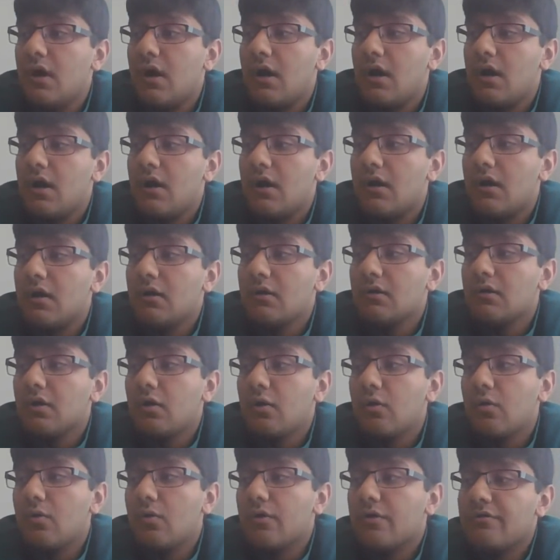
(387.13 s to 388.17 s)

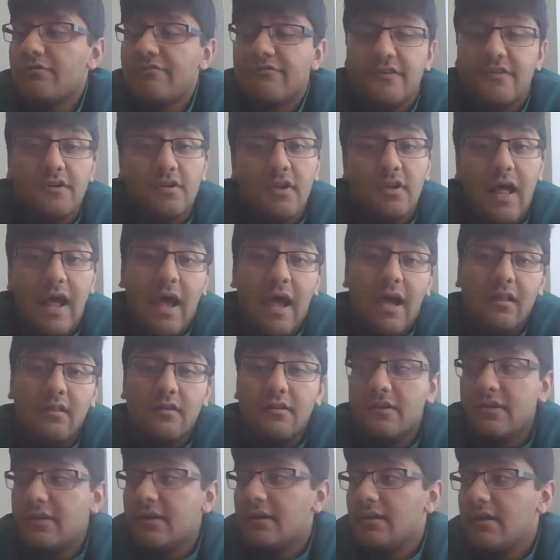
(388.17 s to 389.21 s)
lower
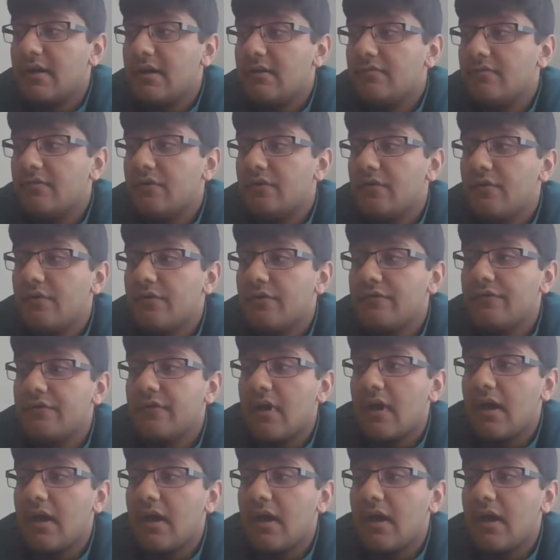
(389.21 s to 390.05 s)
phenylalanine levels,